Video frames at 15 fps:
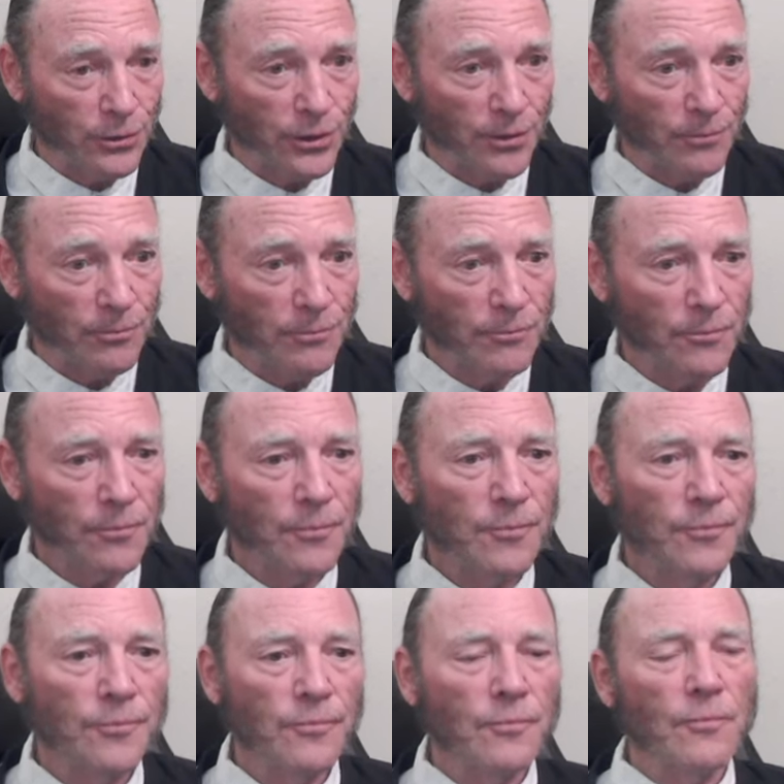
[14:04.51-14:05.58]
it.
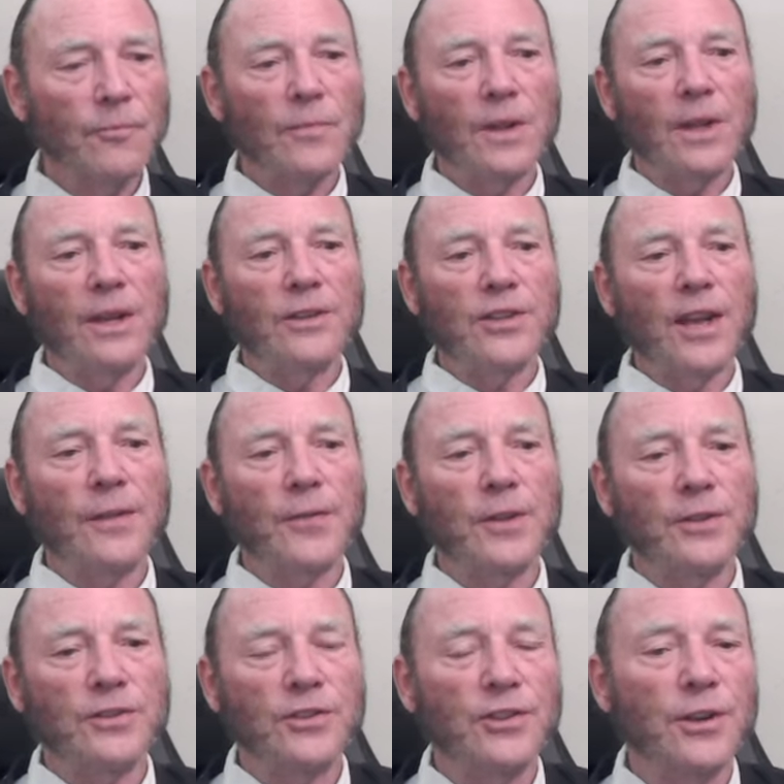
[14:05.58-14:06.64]
It's at the
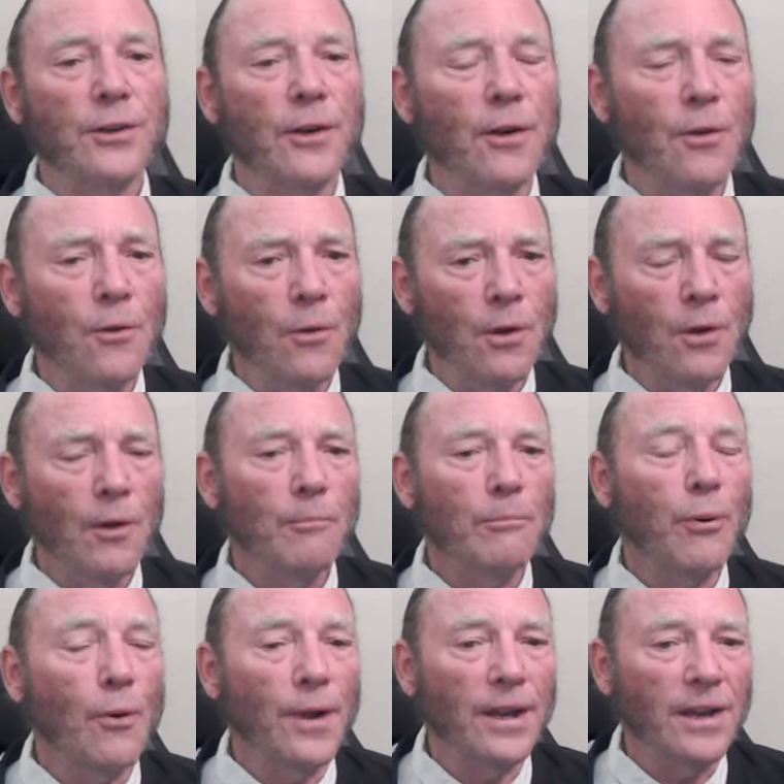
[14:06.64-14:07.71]

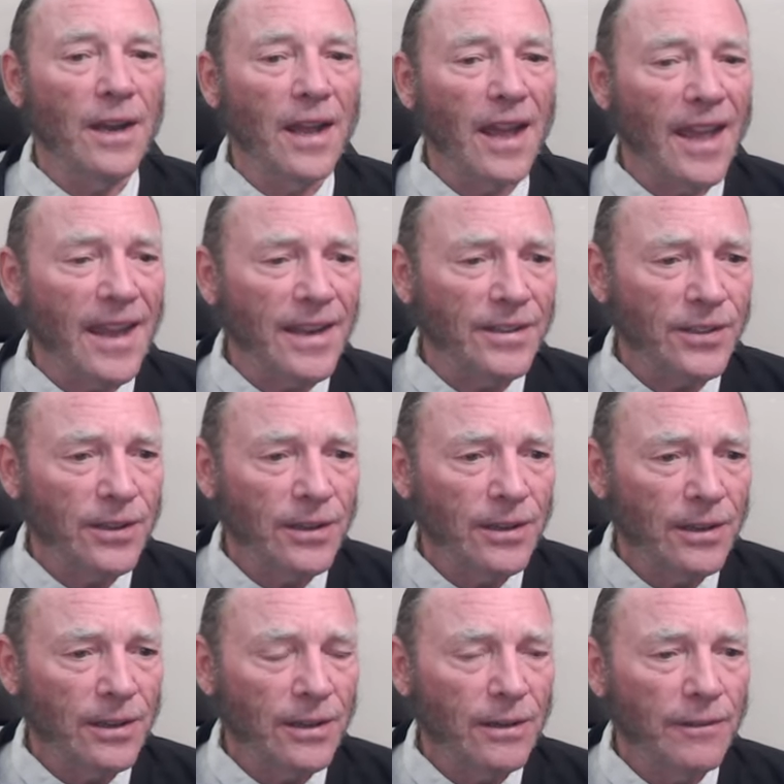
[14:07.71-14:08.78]
0.8
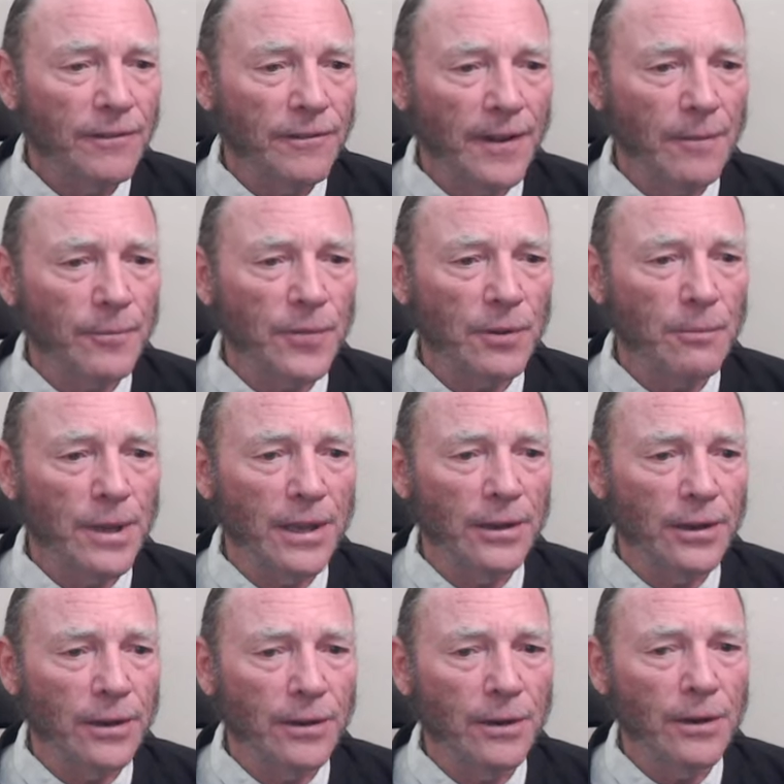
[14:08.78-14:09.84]

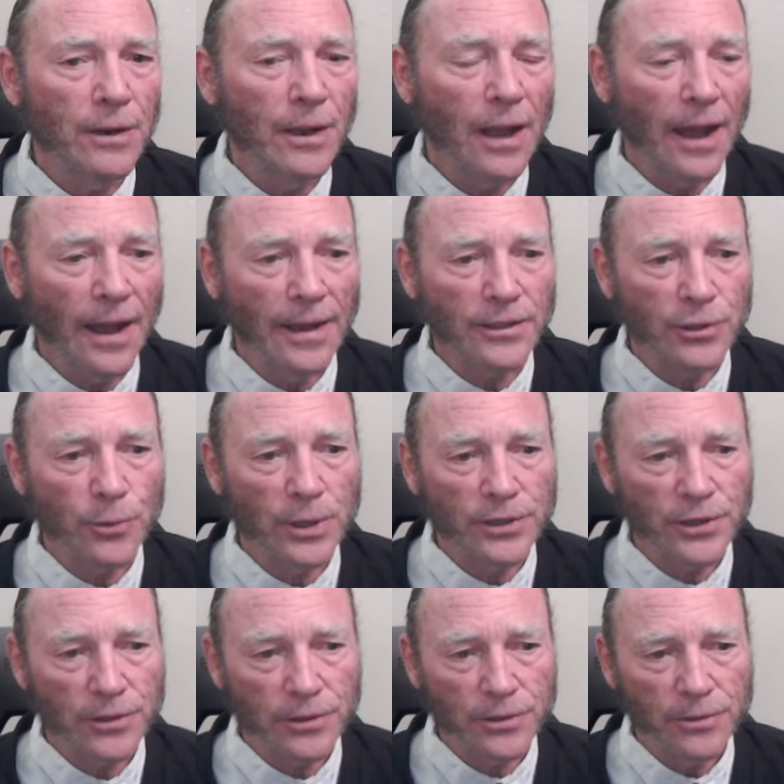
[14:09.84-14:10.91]
femtometer hatch, which
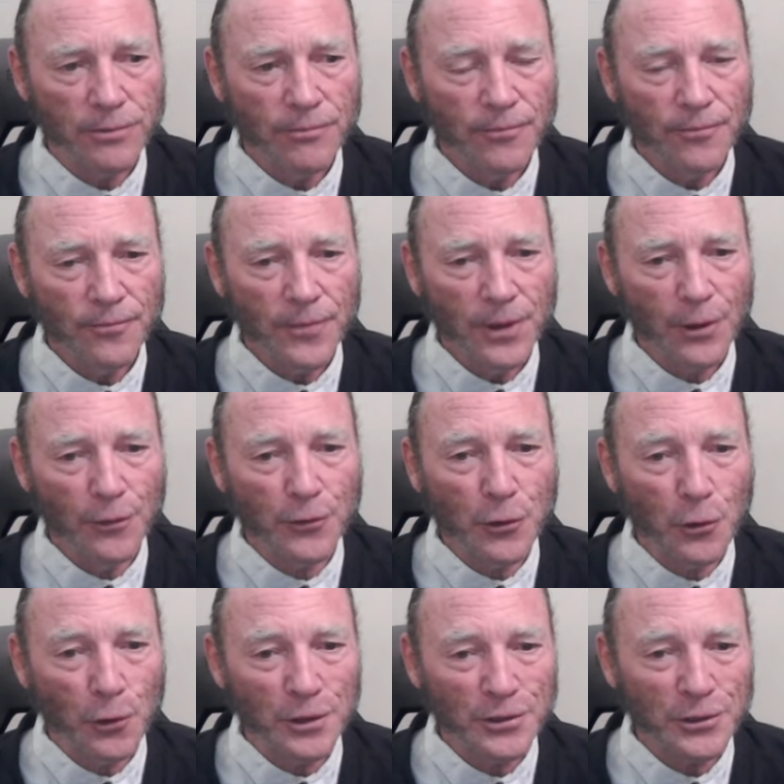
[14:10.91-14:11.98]
is, of
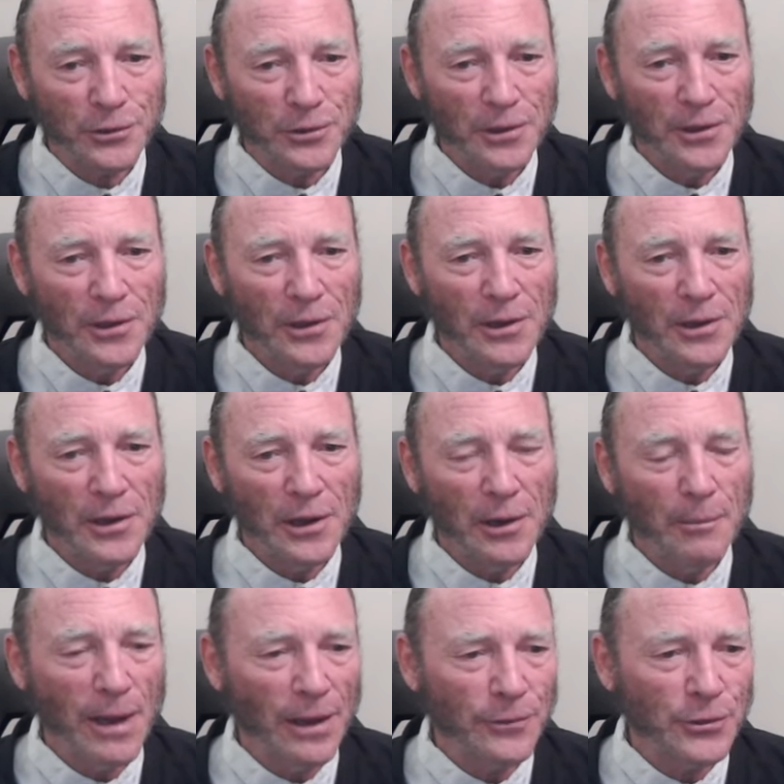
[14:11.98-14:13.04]
course,
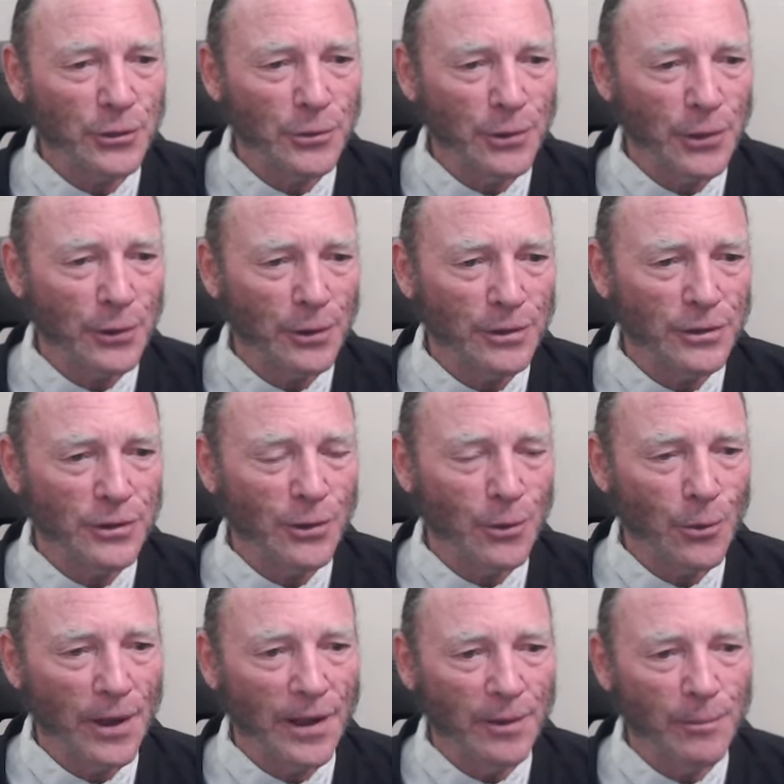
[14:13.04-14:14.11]
about 2/3 of the
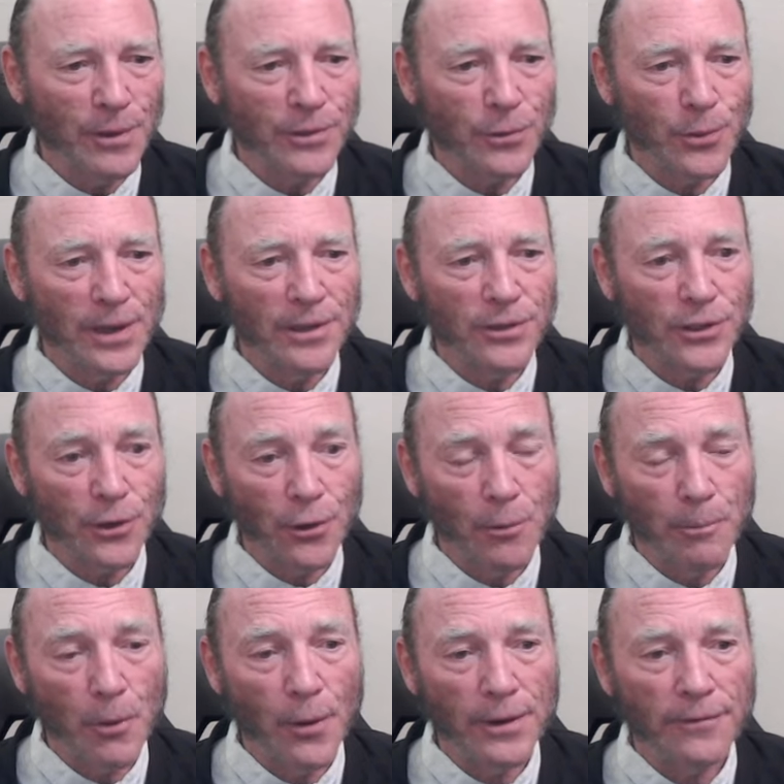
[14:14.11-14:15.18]
way between
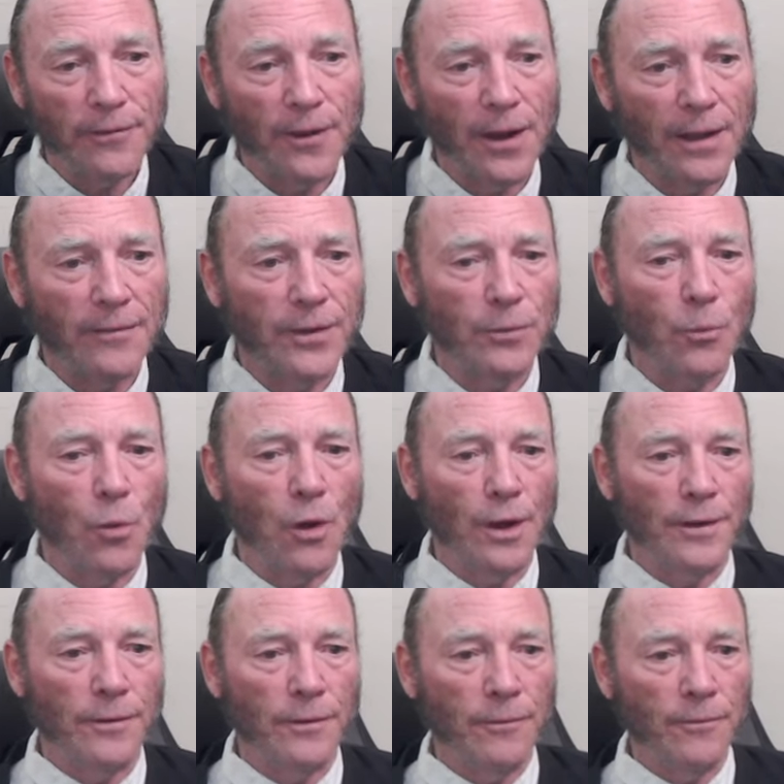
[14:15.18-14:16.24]
0.5 and 1.